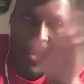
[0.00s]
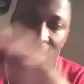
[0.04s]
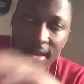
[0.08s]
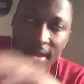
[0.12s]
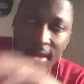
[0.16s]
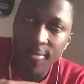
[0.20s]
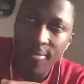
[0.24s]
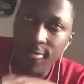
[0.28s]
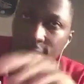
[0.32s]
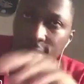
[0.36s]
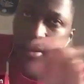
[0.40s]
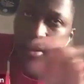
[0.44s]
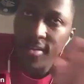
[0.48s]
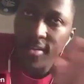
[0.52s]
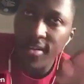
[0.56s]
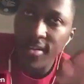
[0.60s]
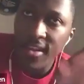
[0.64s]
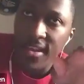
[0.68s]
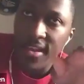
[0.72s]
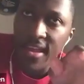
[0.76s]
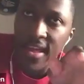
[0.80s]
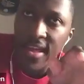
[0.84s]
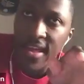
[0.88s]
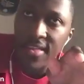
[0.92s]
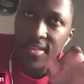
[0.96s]
working
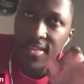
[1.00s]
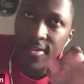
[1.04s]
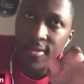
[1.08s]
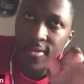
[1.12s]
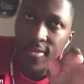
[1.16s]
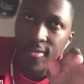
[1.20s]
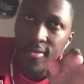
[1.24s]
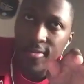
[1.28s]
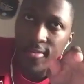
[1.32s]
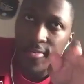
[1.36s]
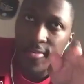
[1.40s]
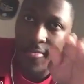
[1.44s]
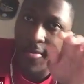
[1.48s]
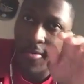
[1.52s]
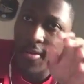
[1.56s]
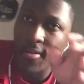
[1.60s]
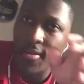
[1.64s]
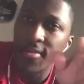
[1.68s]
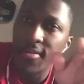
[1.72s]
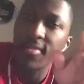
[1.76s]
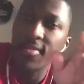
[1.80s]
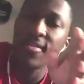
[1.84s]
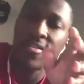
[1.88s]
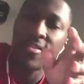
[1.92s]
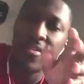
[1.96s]
together or
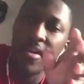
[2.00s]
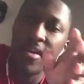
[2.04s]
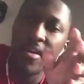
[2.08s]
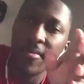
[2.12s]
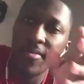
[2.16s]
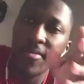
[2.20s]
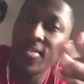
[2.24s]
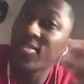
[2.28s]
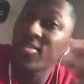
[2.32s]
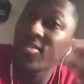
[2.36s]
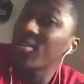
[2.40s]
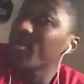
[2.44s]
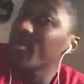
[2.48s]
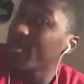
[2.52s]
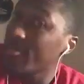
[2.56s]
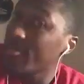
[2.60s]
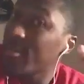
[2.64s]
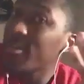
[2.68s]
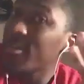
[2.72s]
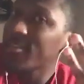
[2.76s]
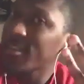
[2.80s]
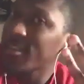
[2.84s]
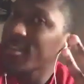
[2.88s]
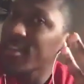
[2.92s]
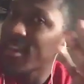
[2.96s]
working alone. I'm assuming
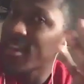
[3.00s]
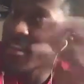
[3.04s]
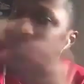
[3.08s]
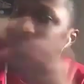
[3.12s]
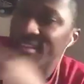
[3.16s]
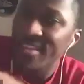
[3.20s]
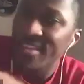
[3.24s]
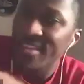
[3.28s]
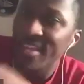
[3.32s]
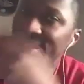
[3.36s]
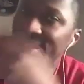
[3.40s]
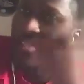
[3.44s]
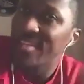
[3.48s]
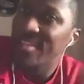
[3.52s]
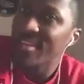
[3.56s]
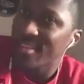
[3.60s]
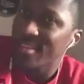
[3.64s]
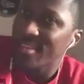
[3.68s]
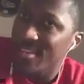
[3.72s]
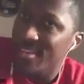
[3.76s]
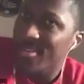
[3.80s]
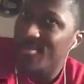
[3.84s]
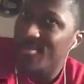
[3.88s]
working together because I see your